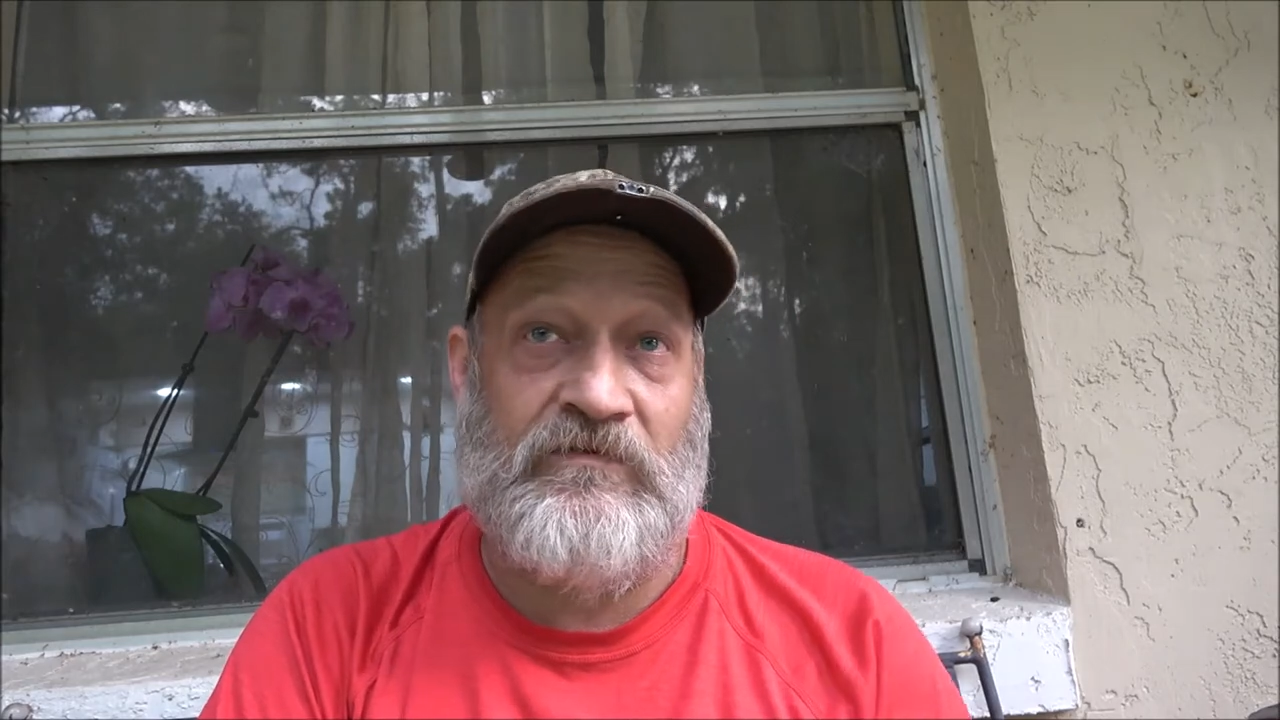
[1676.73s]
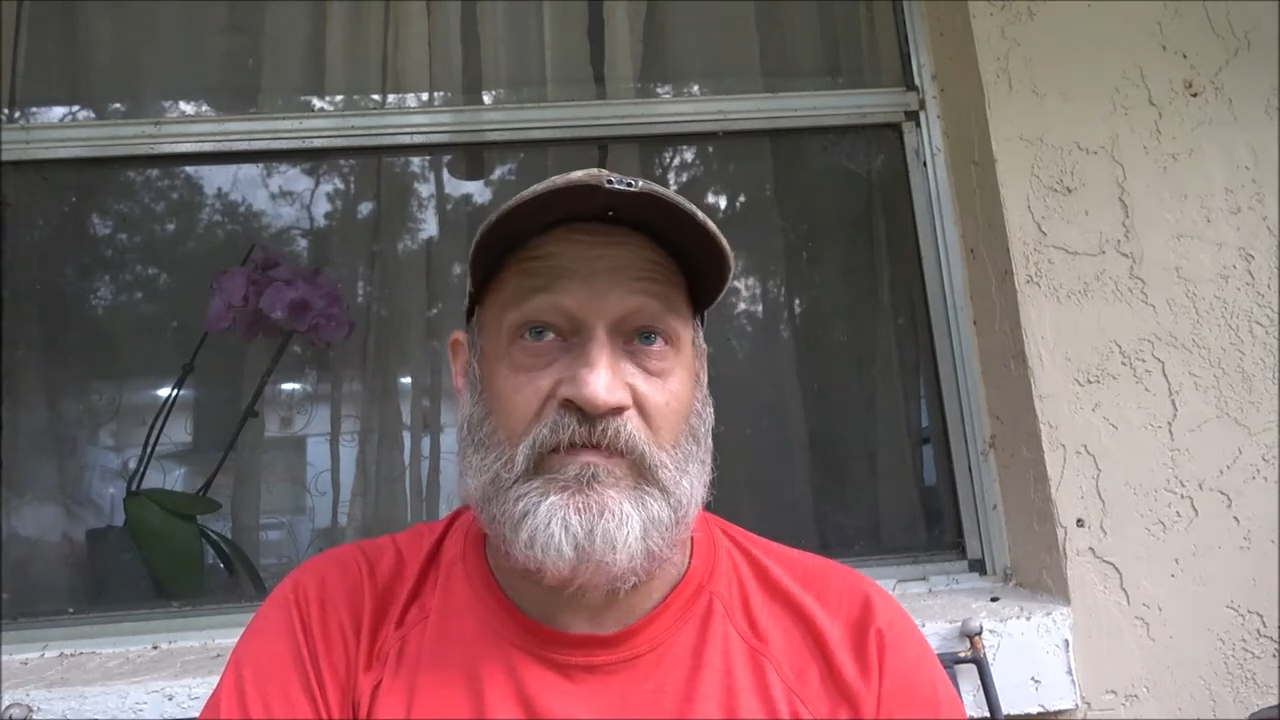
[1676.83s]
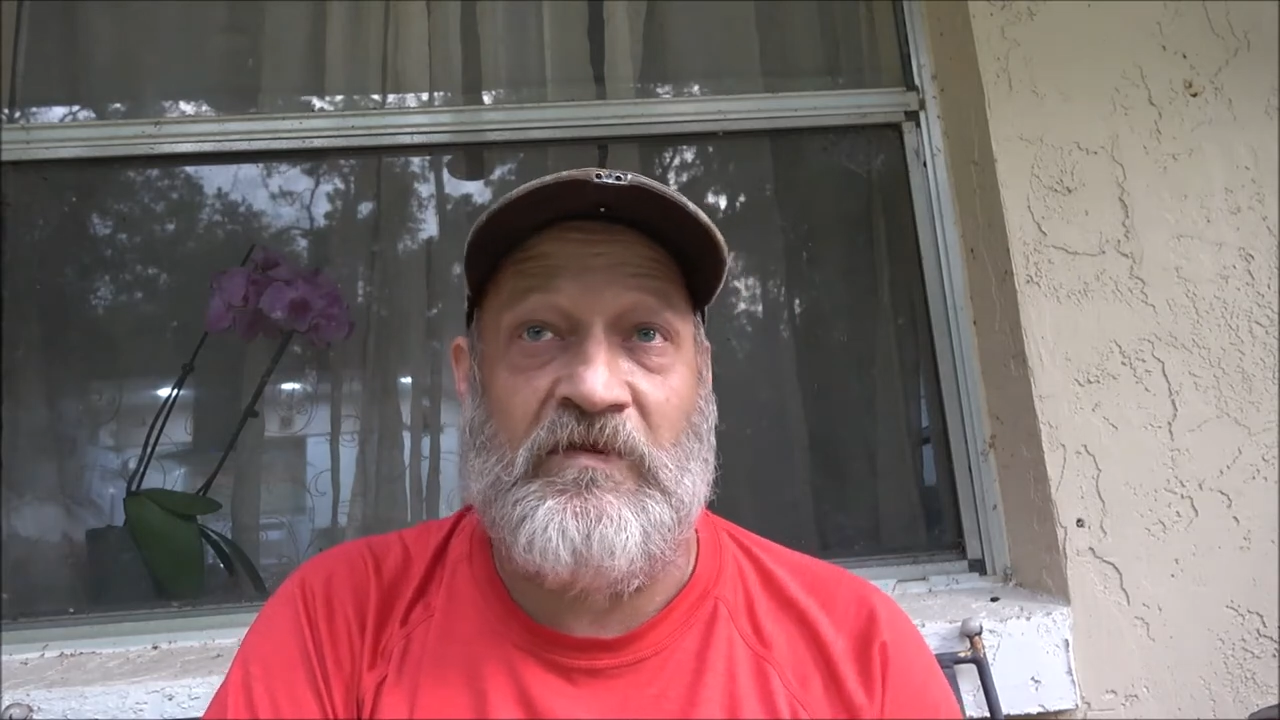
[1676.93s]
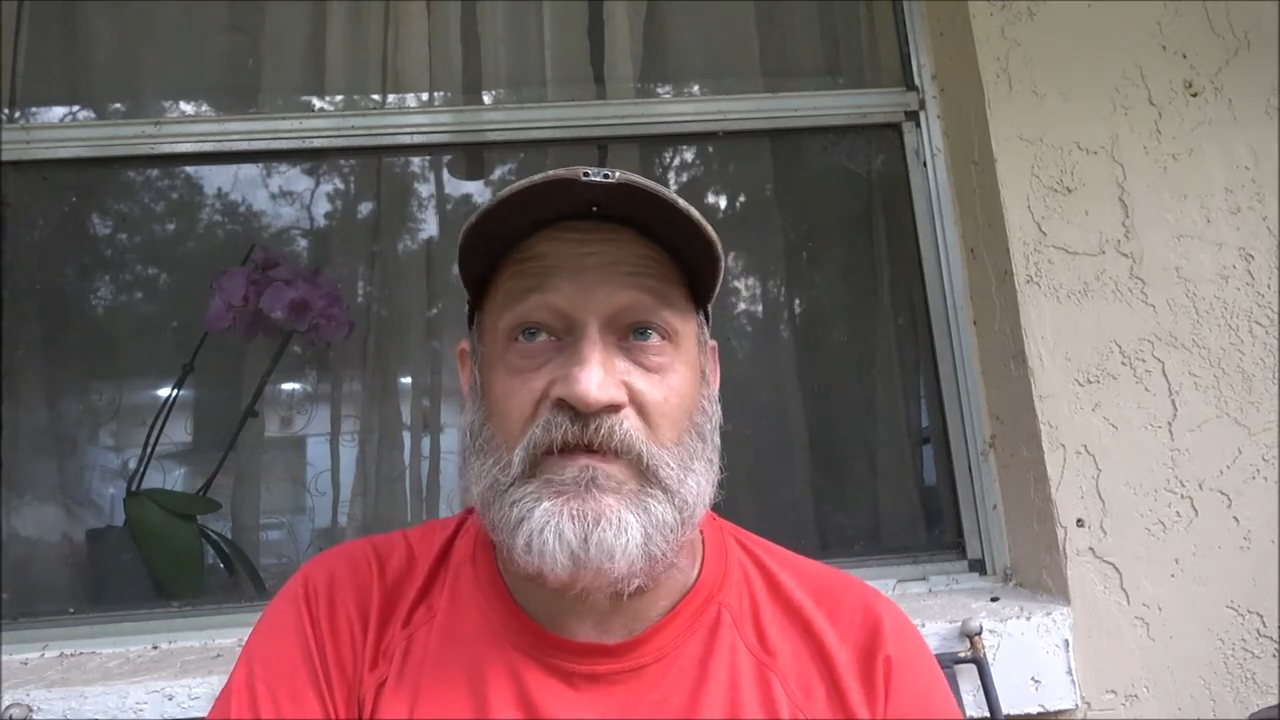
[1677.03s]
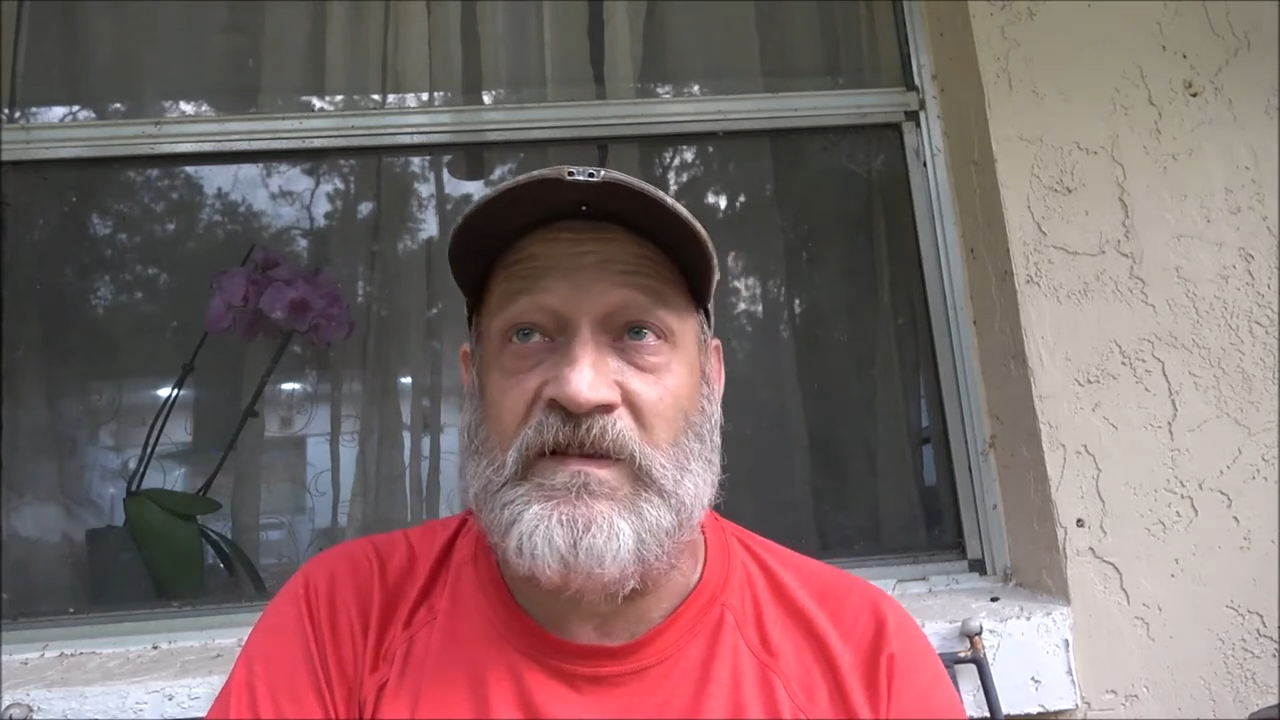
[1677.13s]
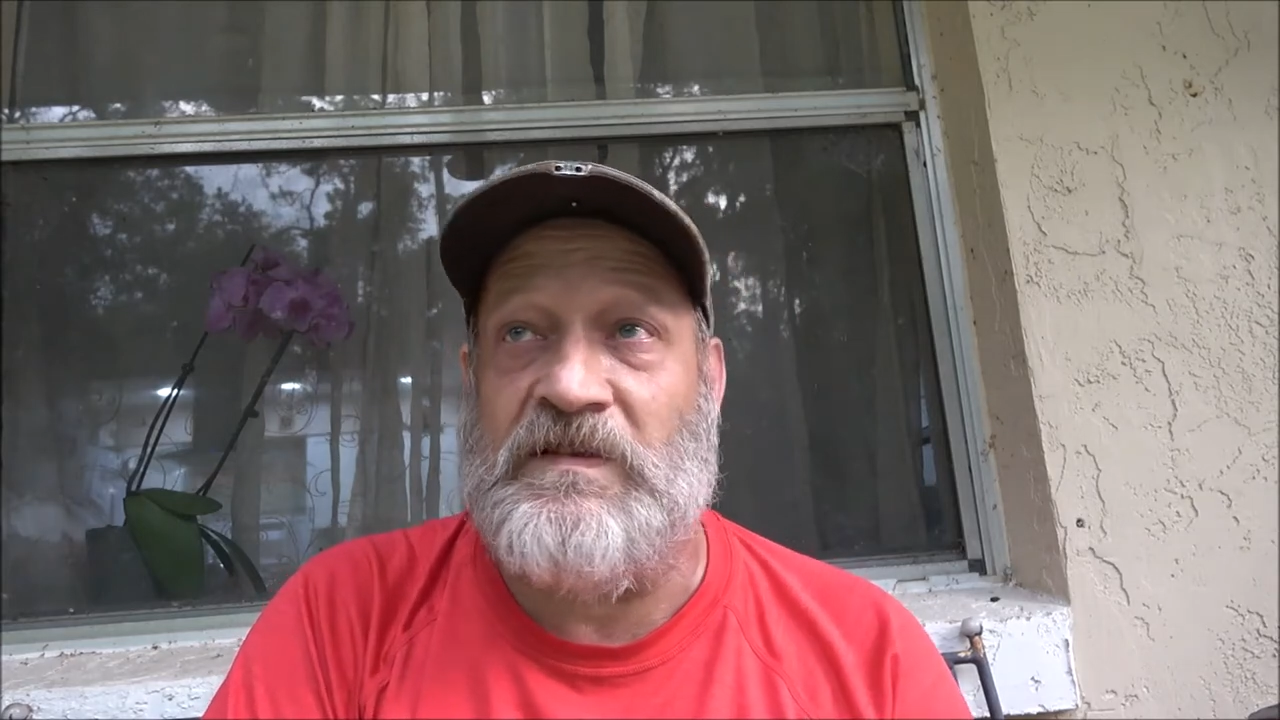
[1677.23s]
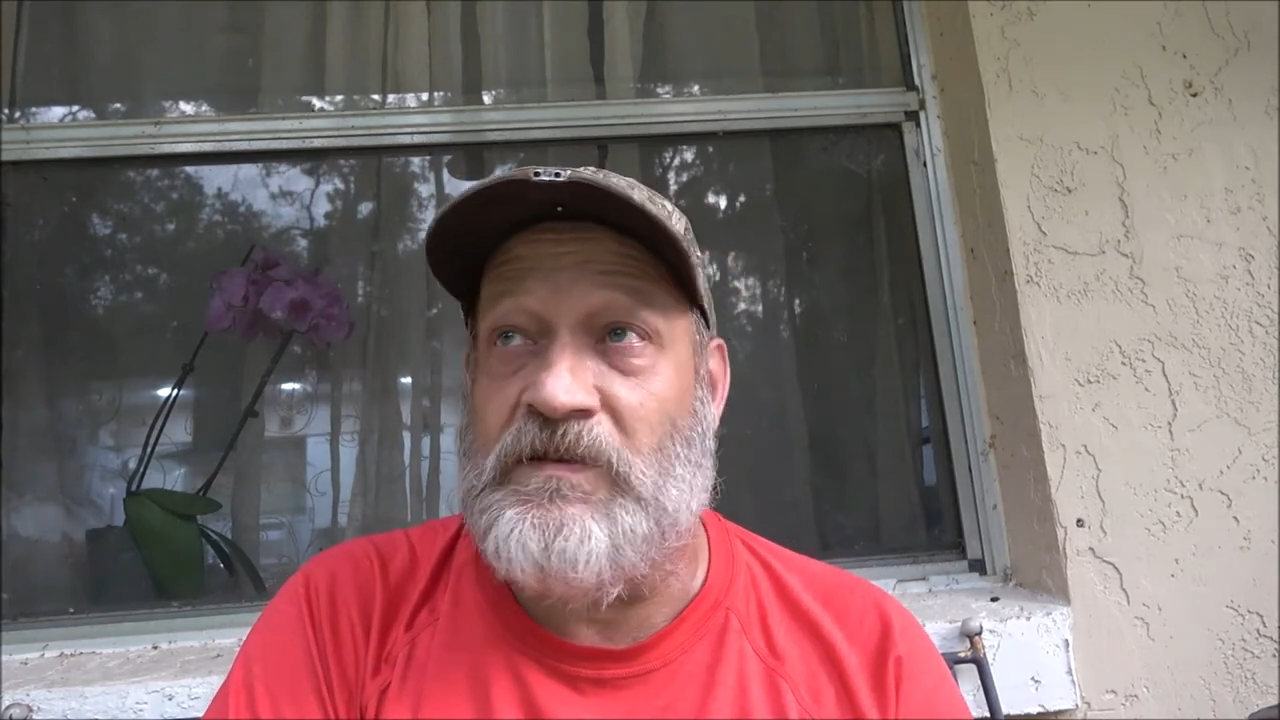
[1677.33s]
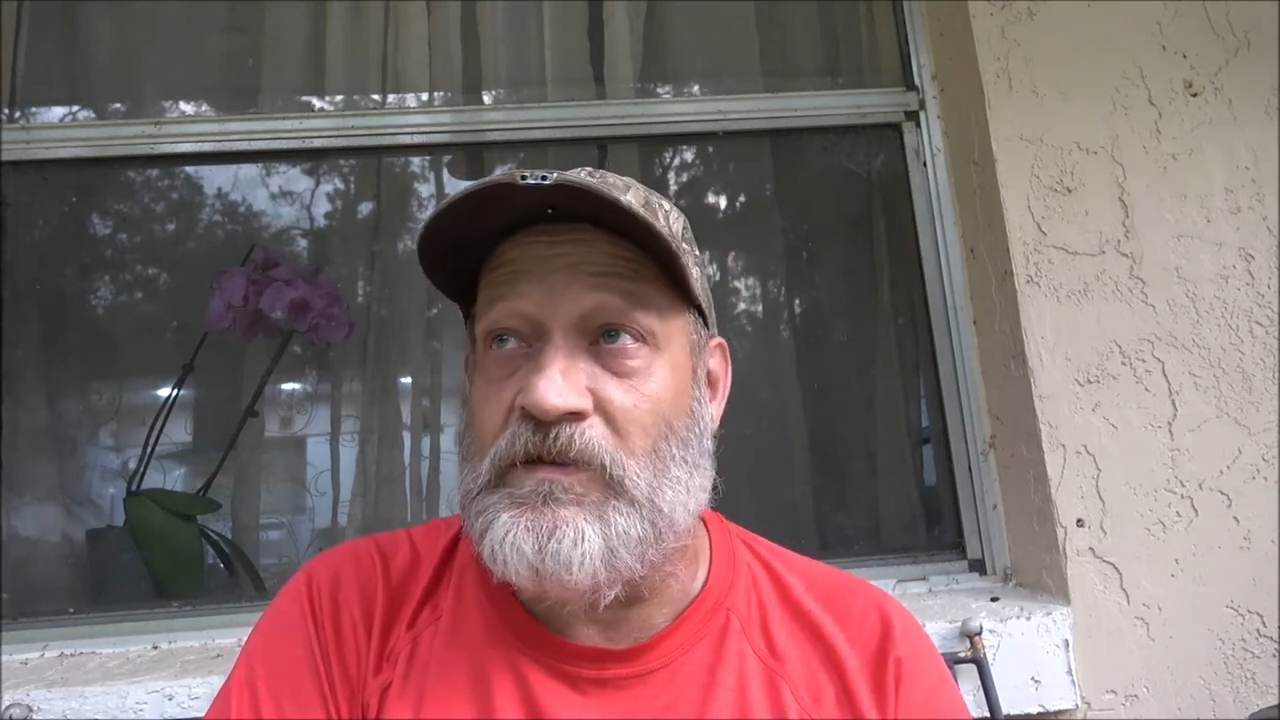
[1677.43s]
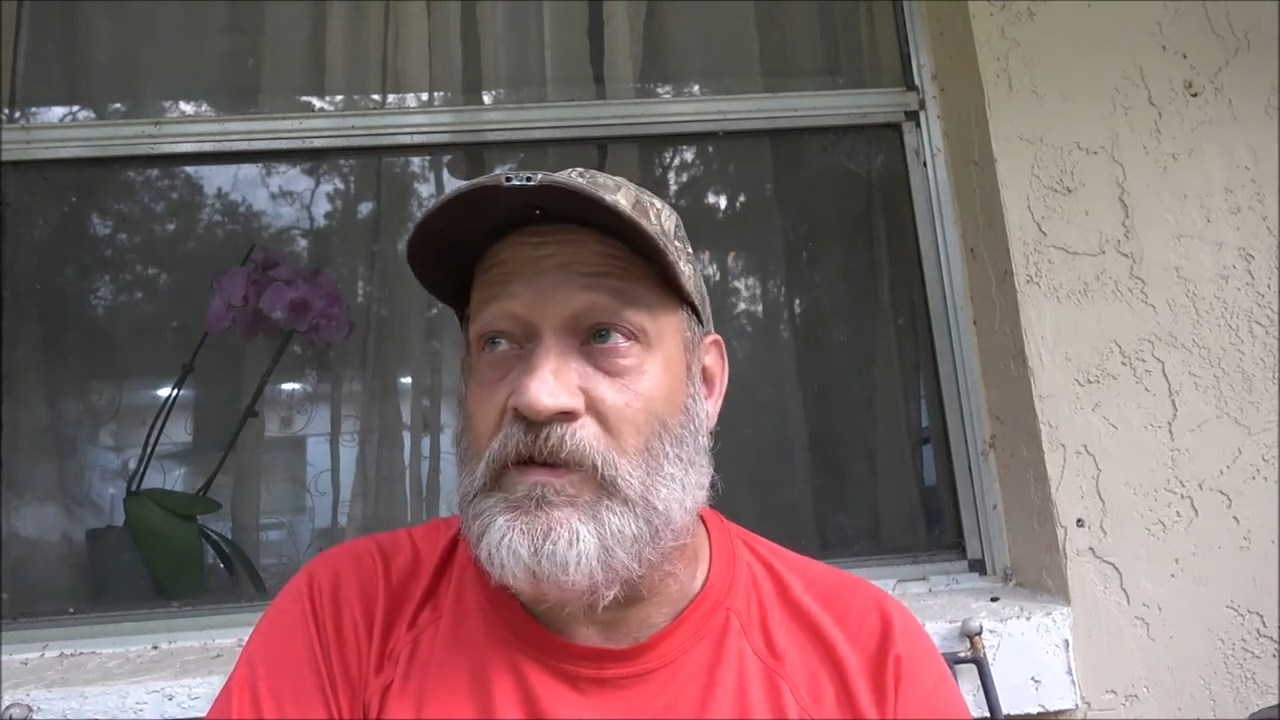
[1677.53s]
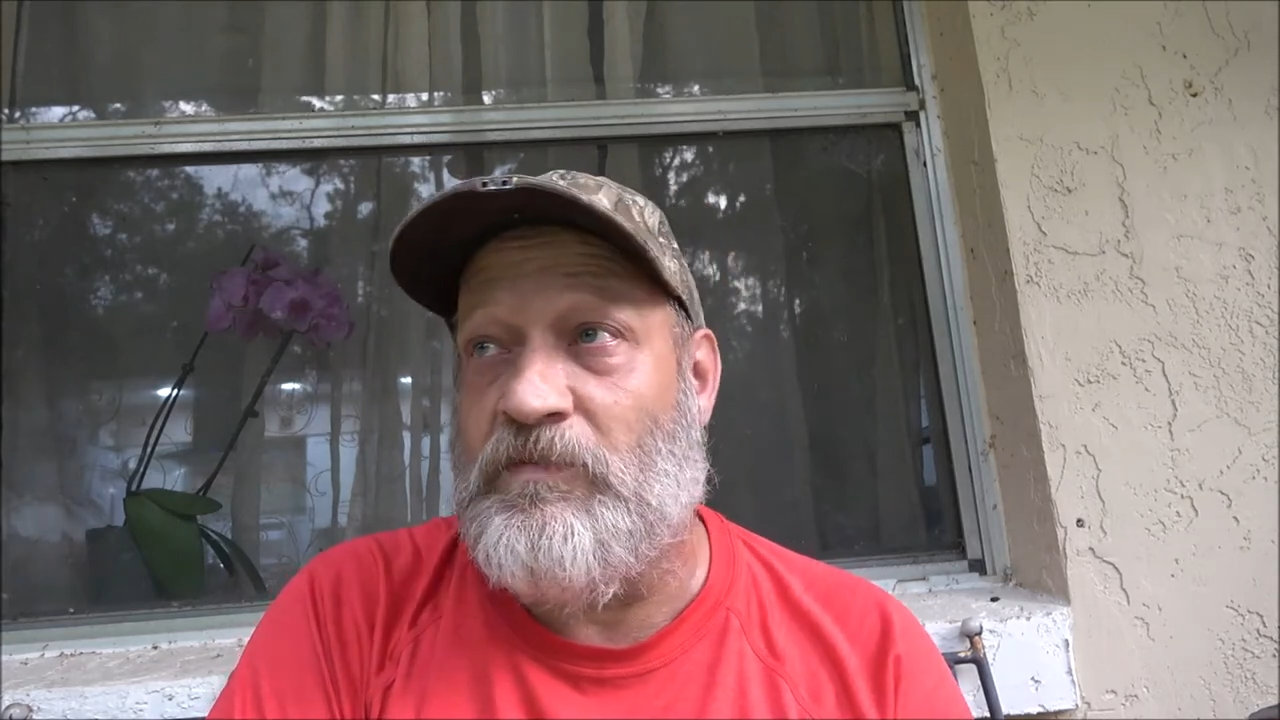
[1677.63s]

supposed to do,